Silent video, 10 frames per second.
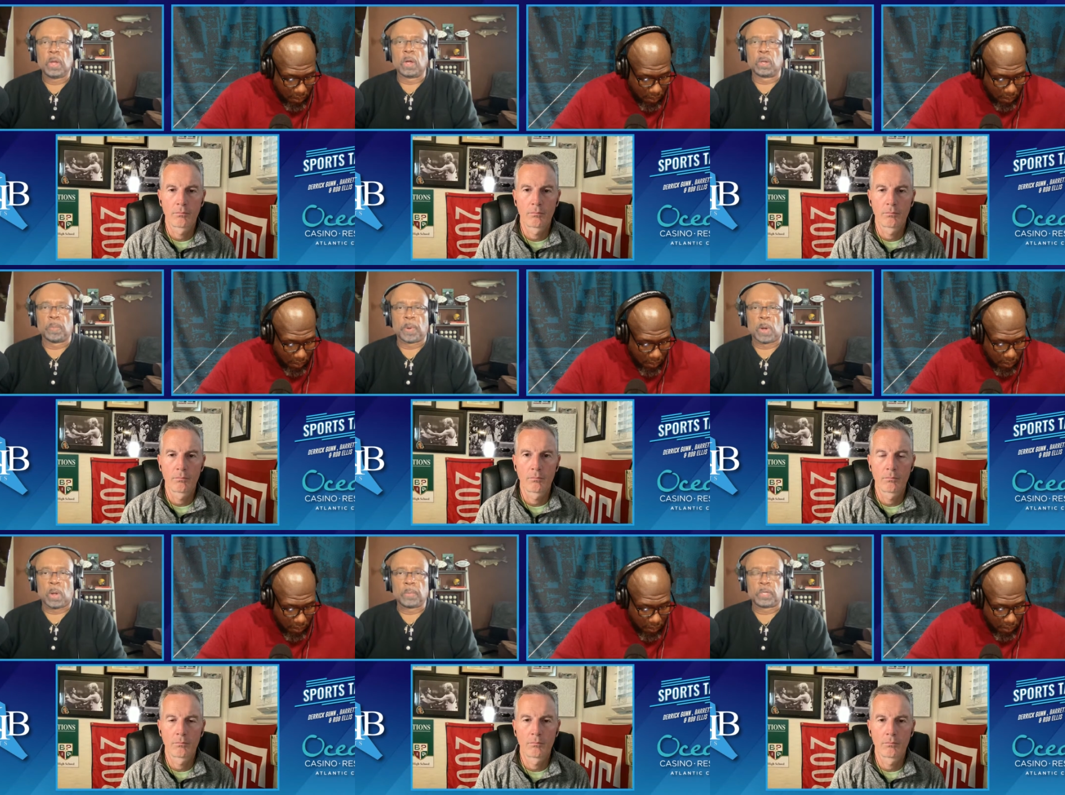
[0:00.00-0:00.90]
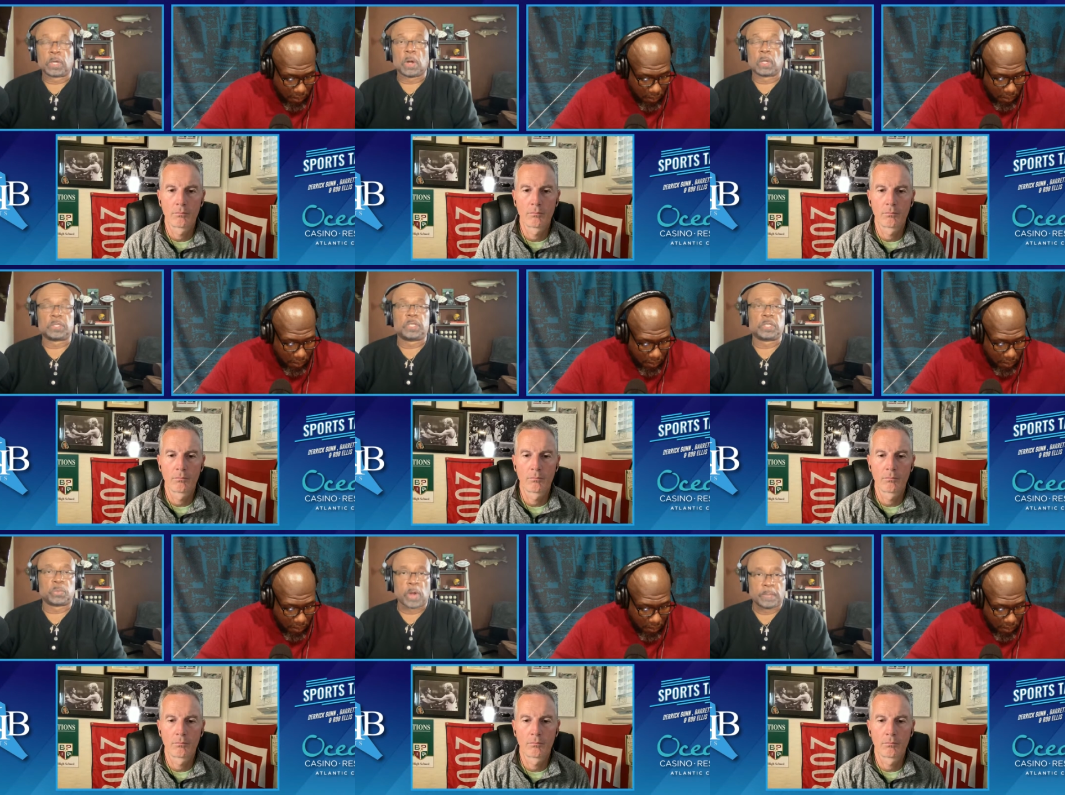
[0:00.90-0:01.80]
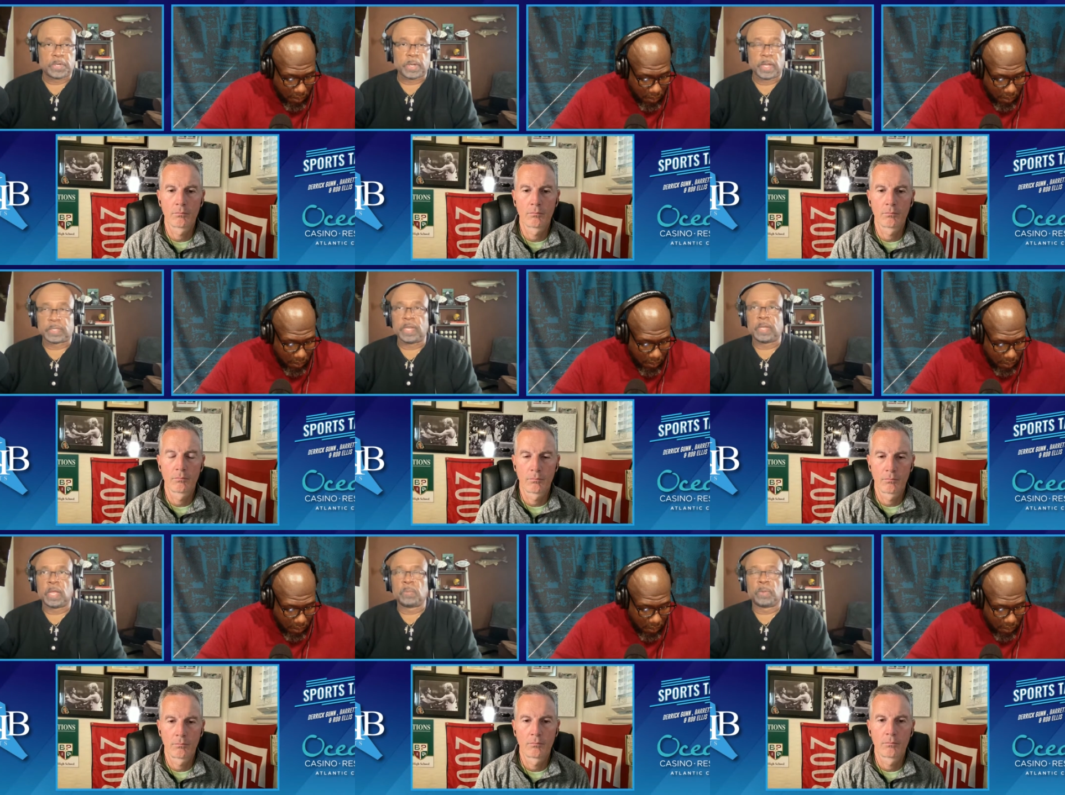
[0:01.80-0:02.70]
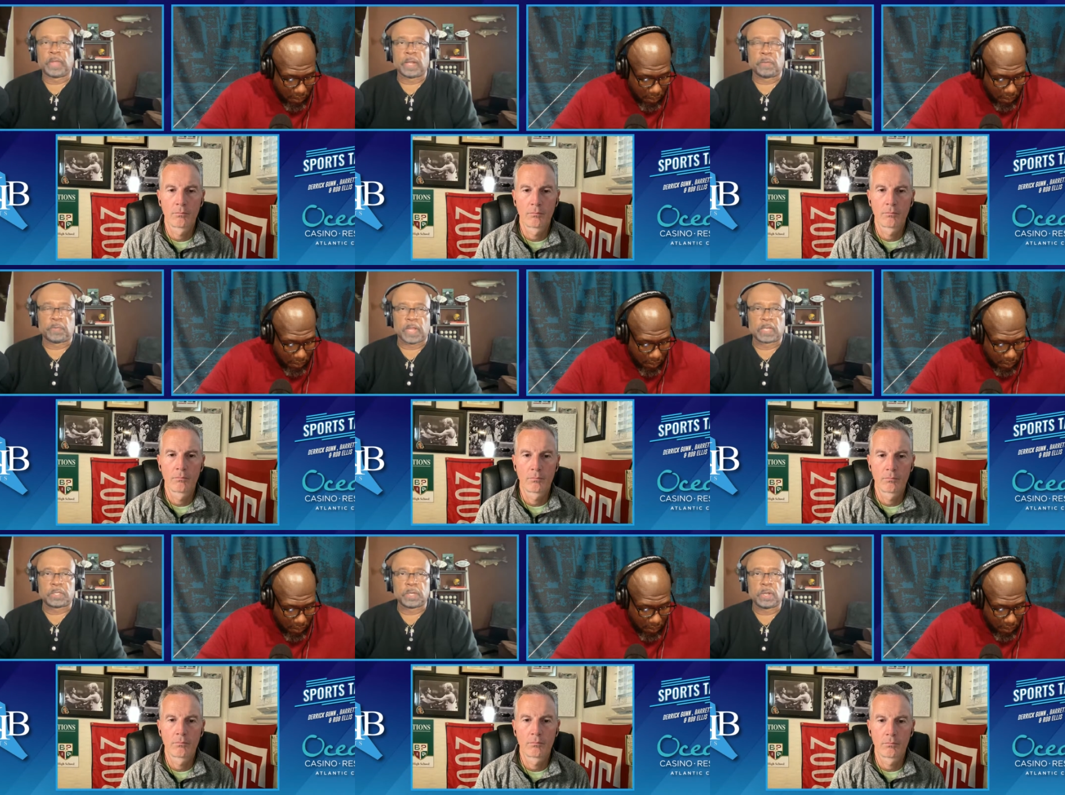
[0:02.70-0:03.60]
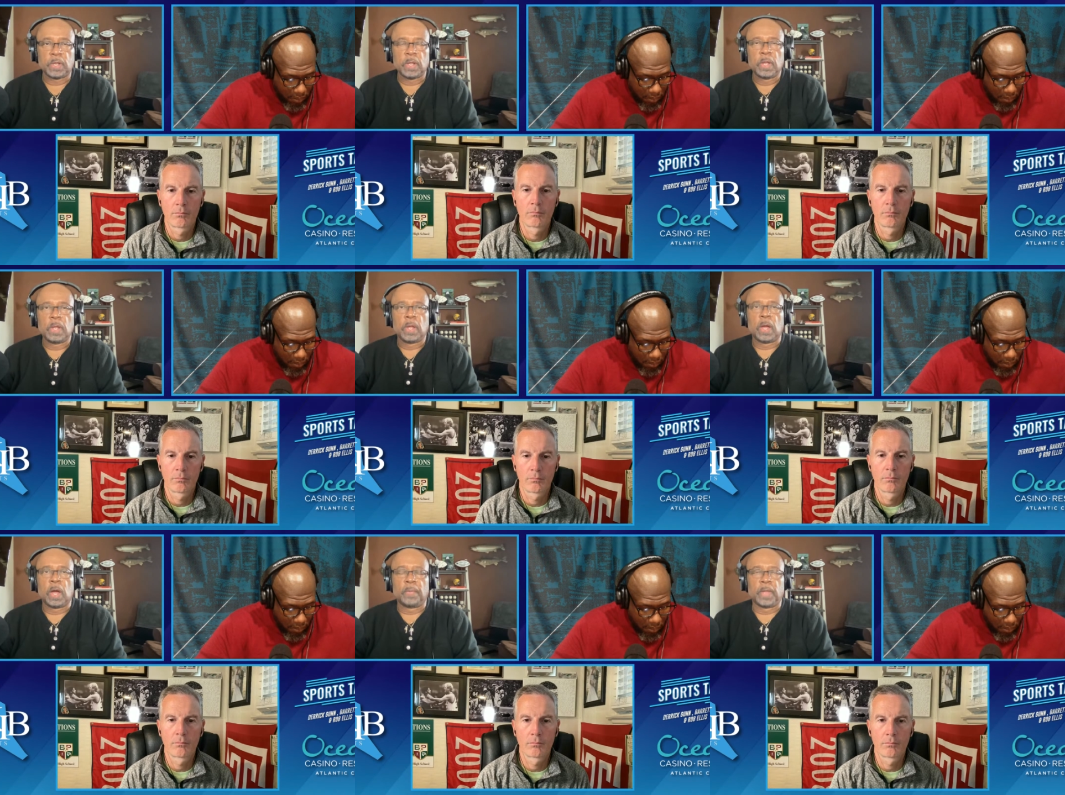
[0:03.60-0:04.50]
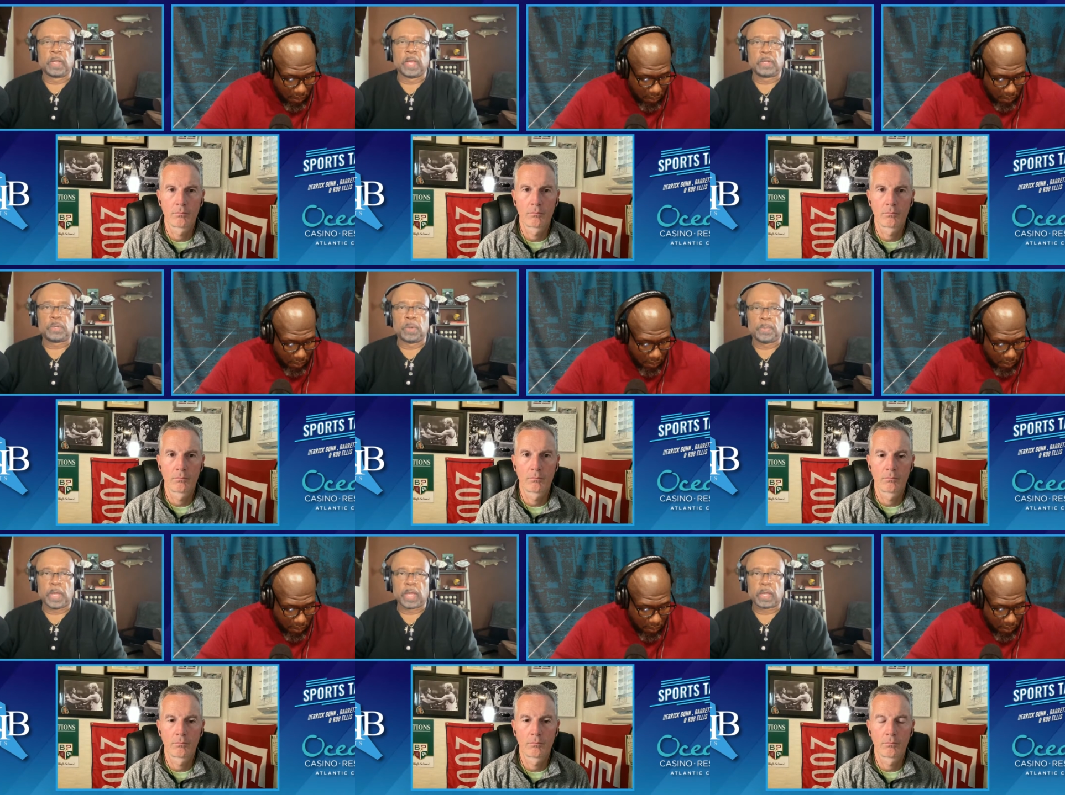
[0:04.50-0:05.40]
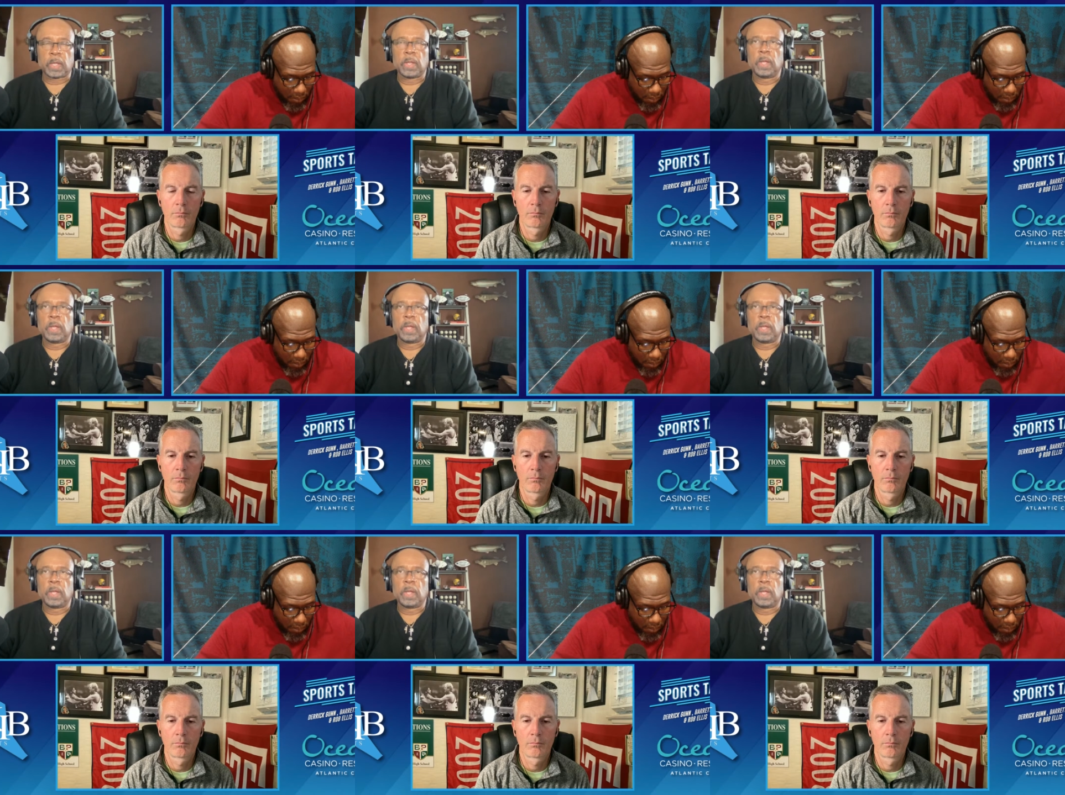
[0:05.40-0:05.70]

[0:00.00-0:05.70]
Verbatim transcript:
Speaker 1: on the ball, to cause disruption as he did with that deflection that led to a pick.